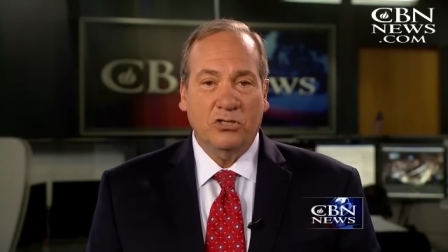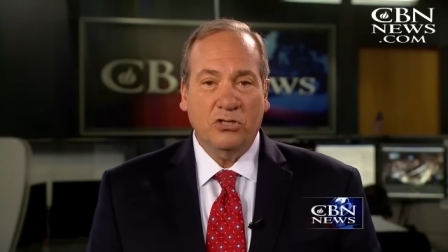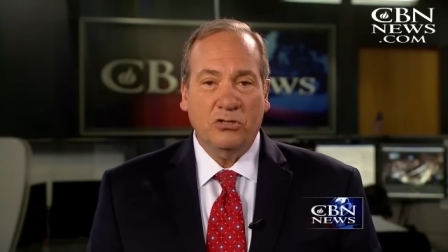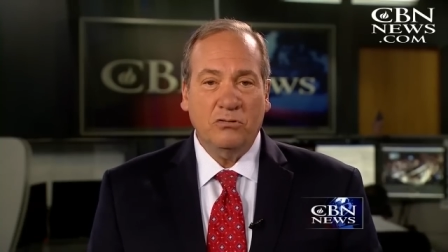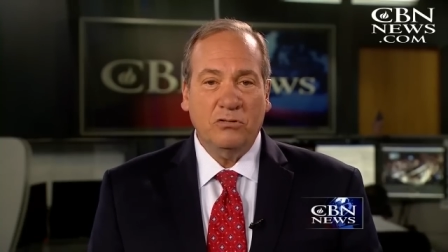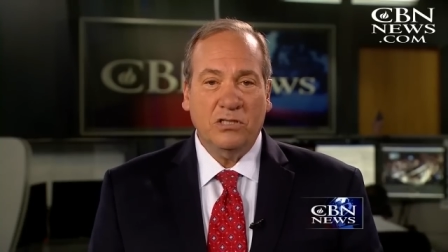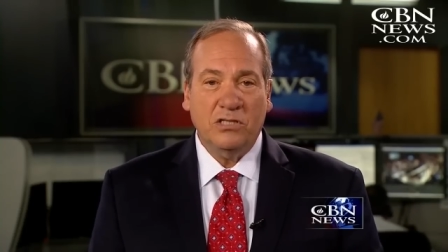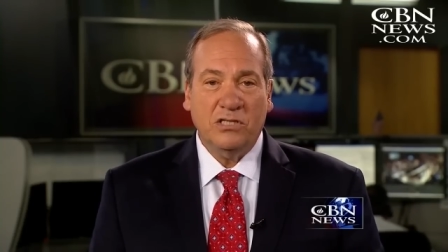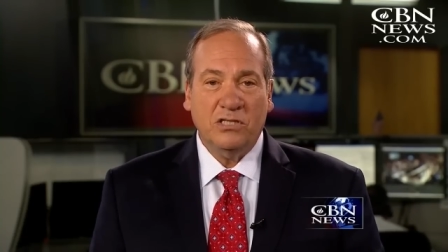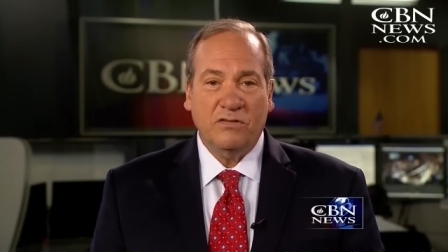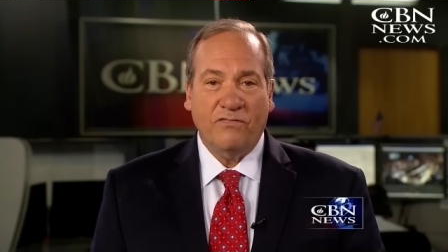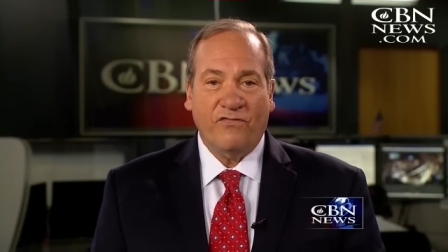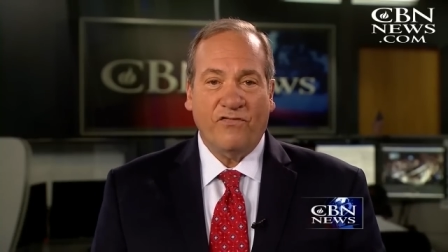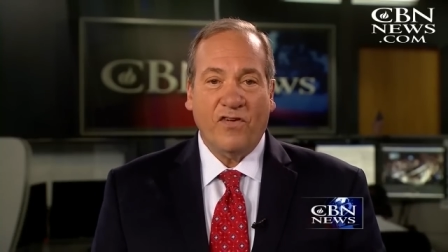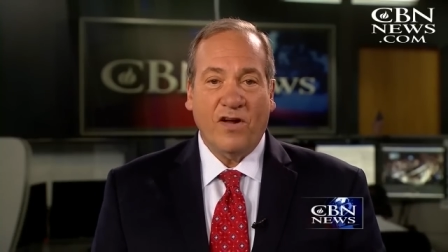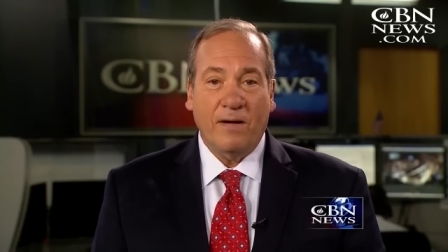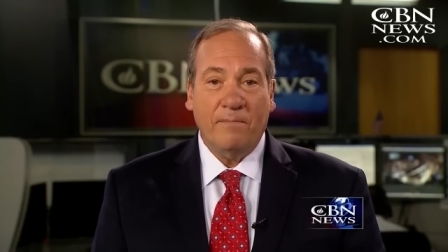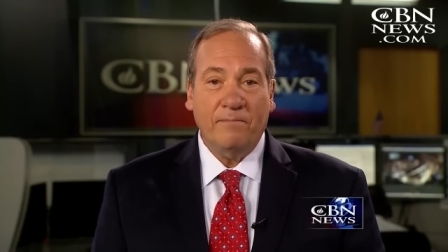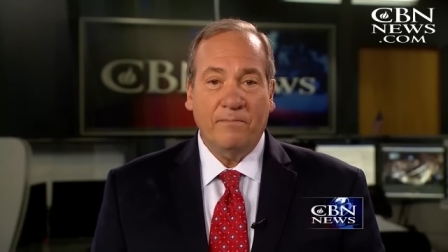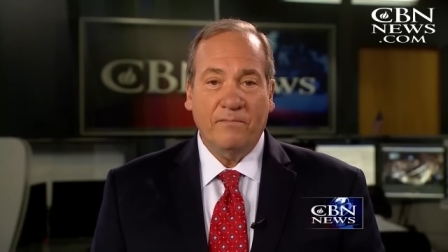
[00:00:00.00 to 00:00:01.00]
Jews
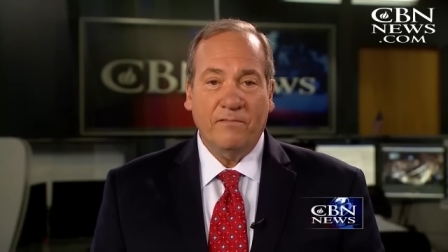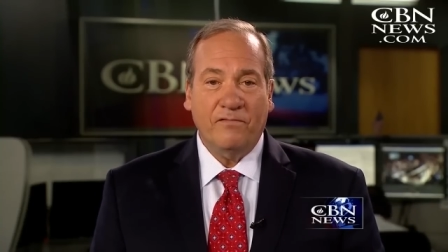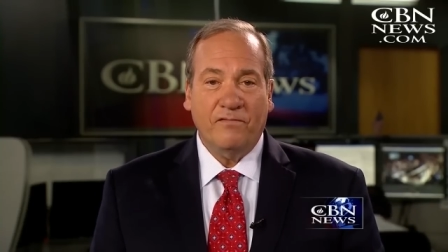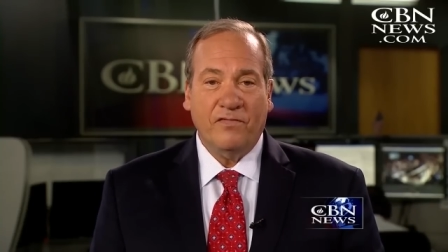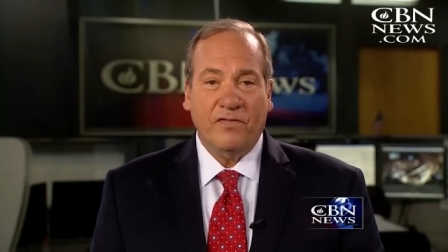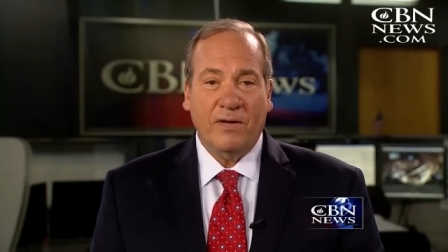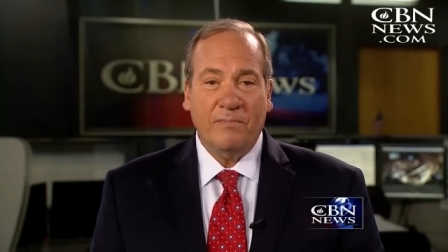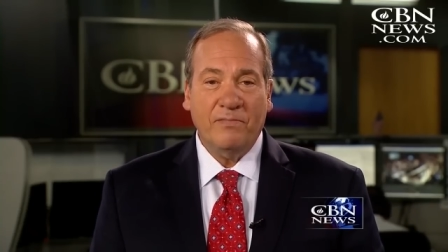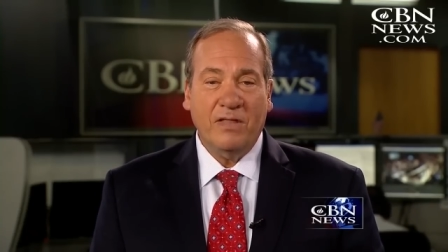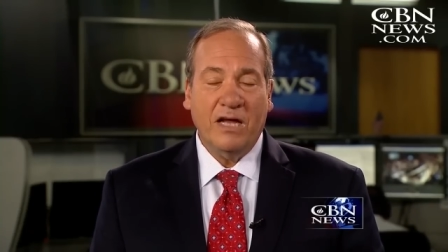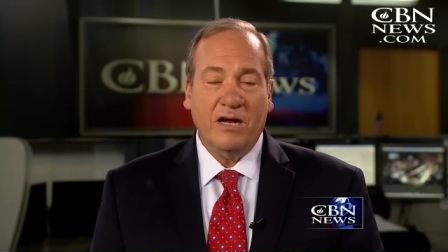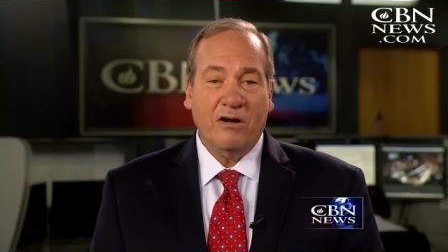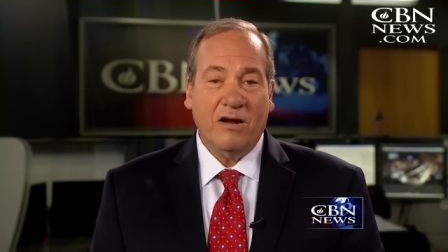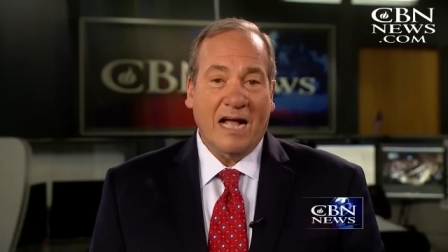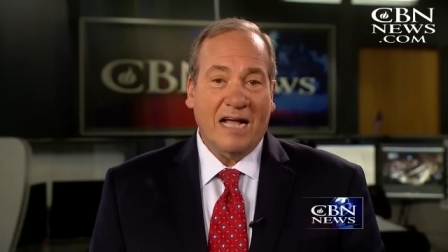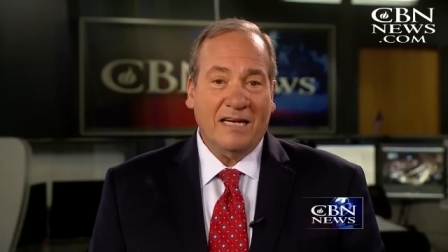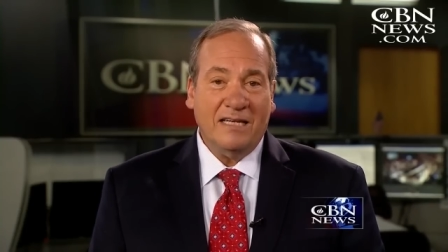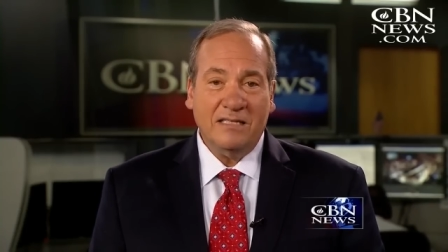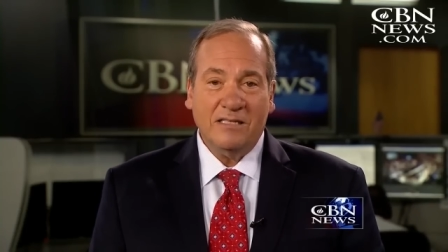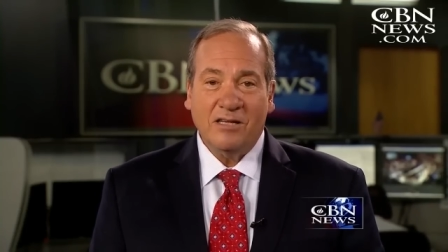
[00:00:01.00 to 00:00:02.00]
from
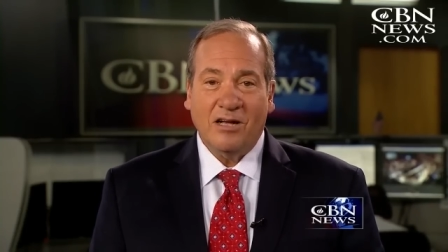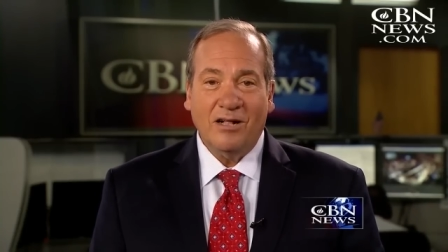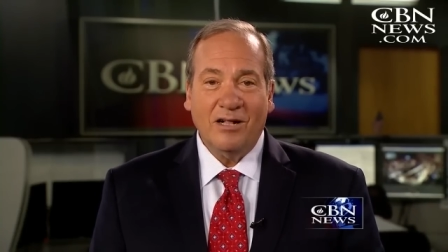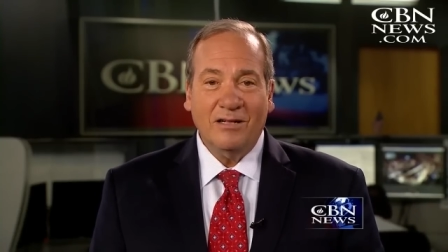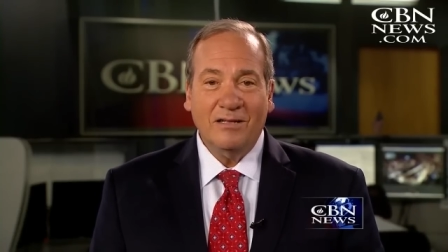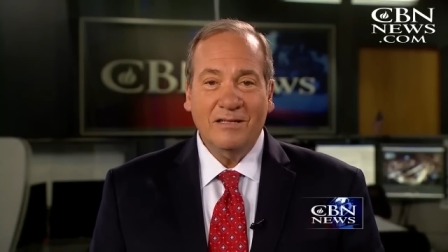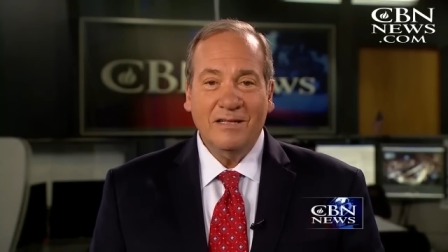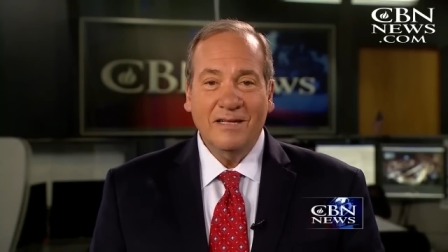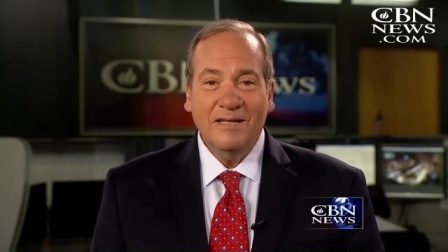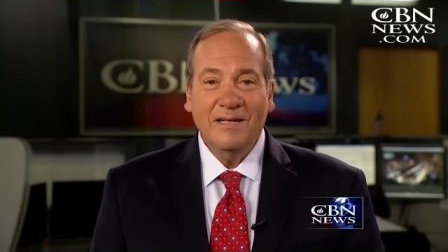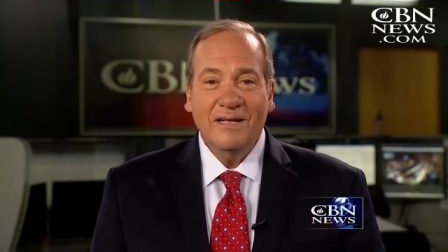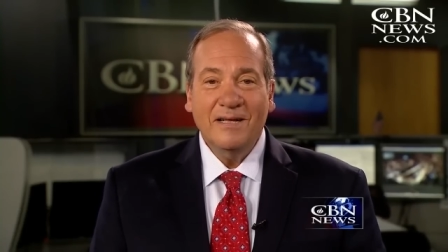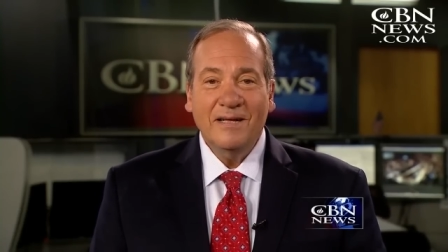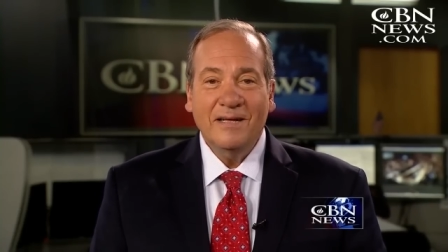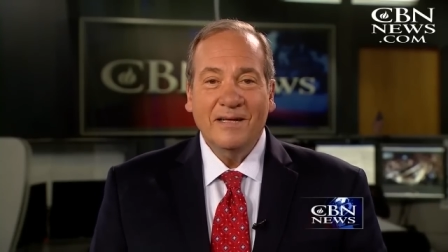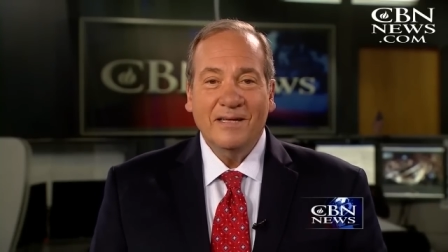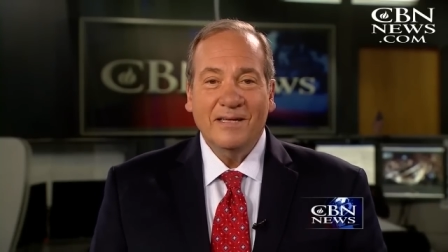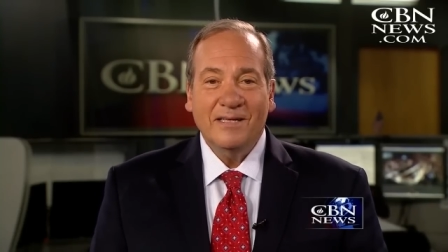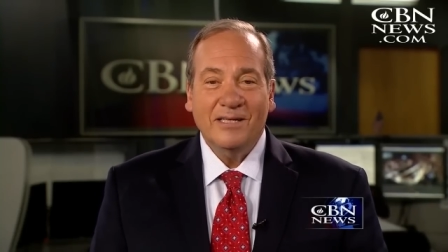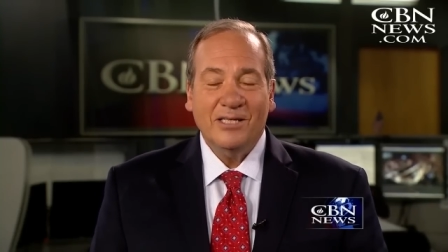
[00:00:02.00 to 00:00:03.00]
there, and it's all
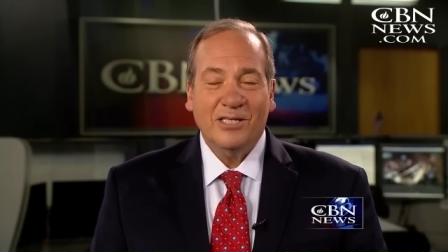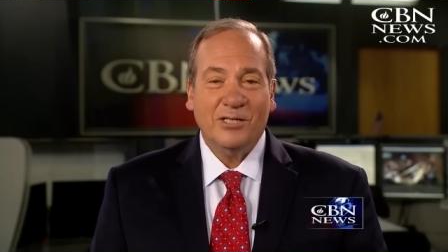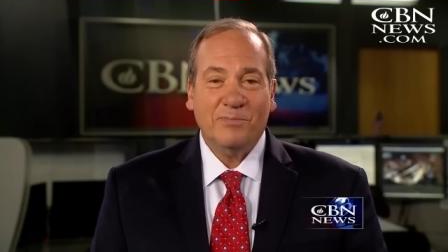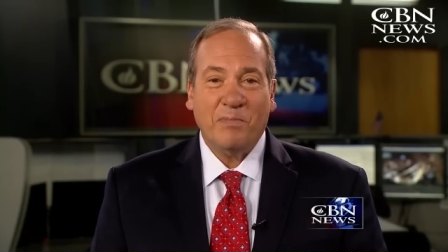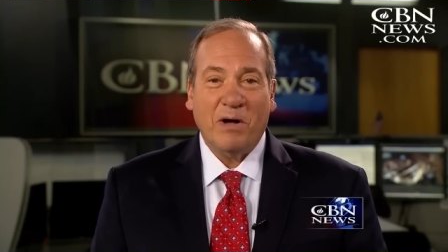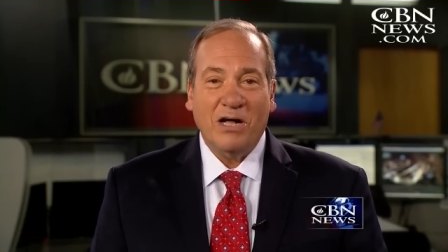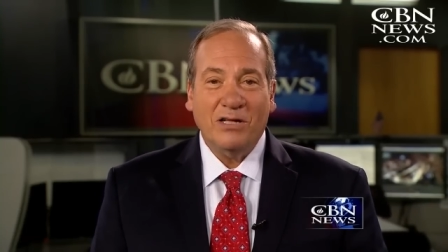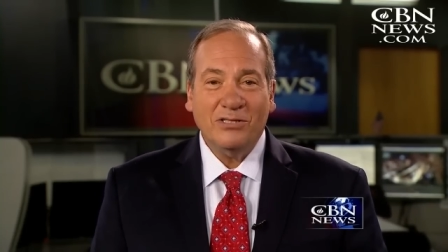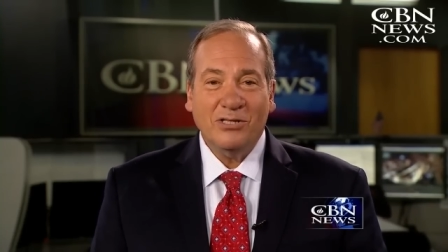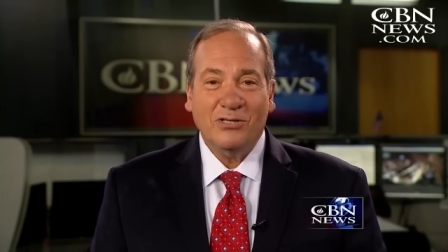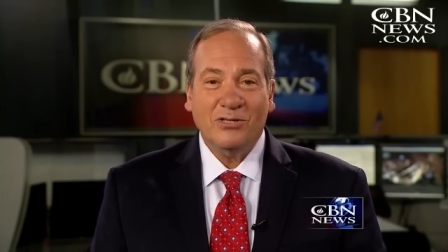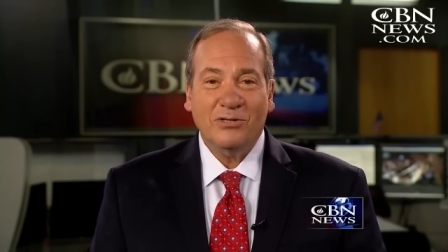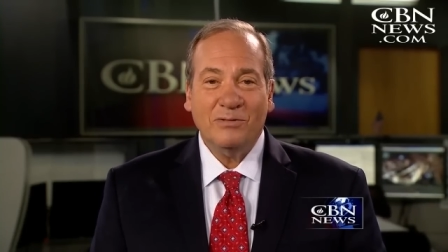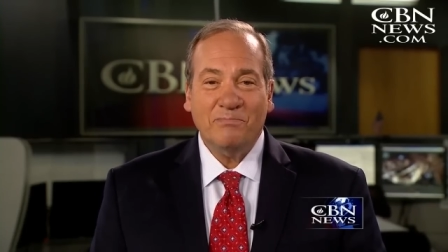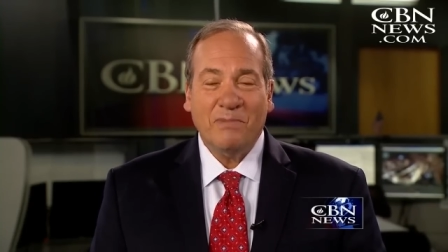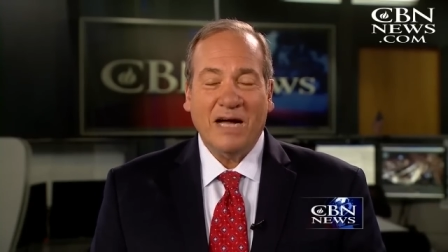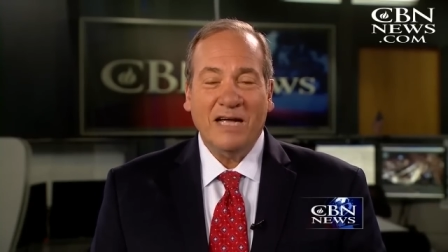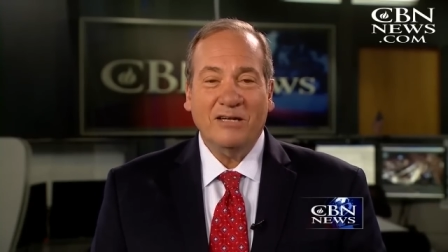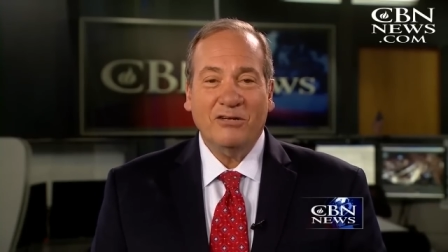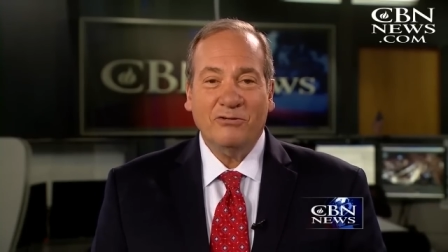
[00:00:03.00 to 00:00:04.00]

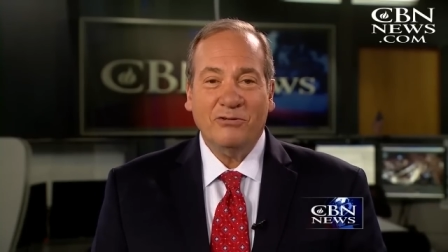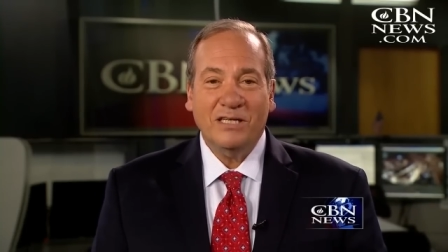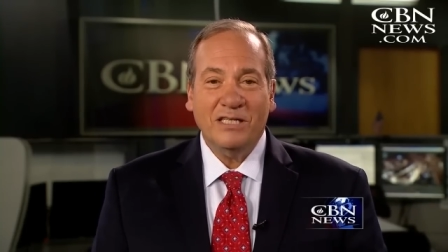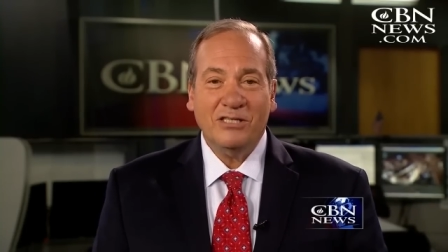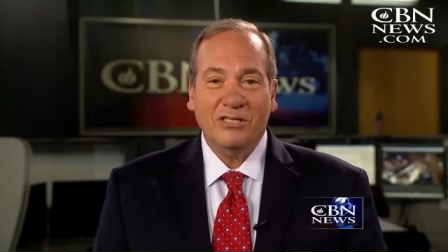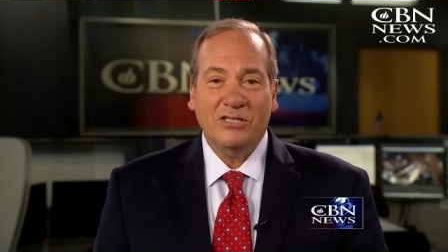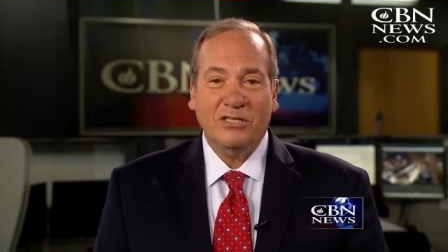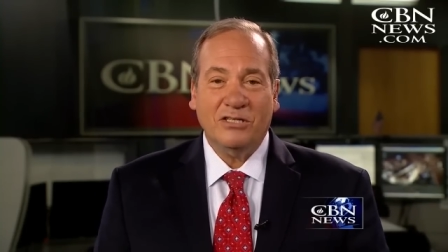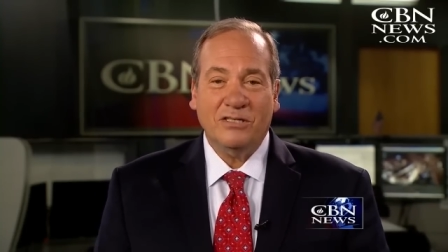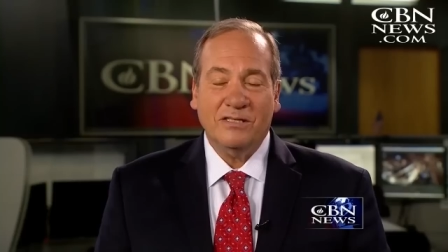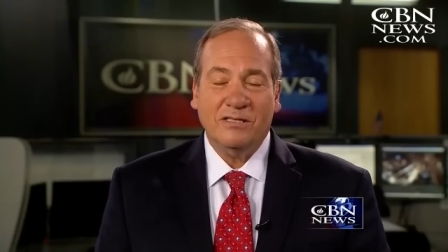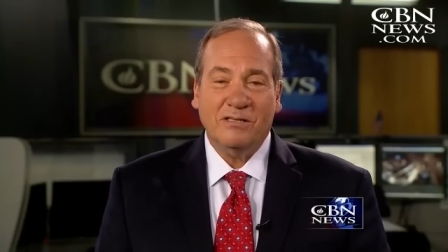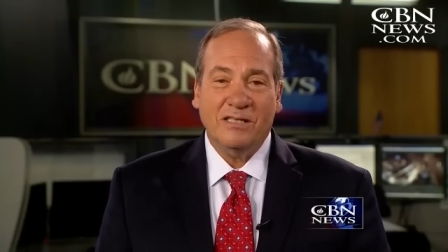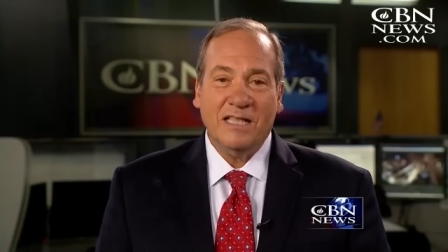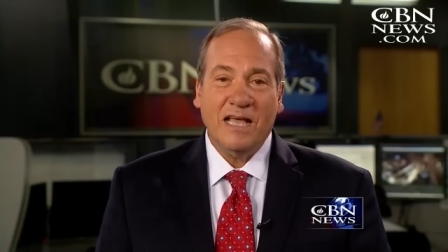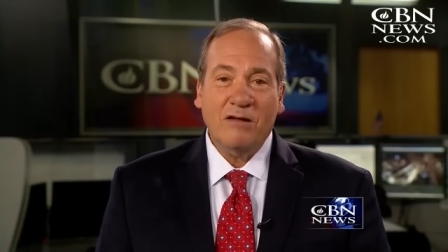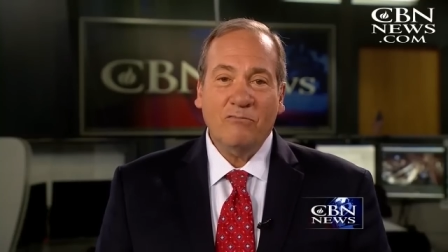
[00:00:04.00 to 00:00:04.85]
sponsored by Christians.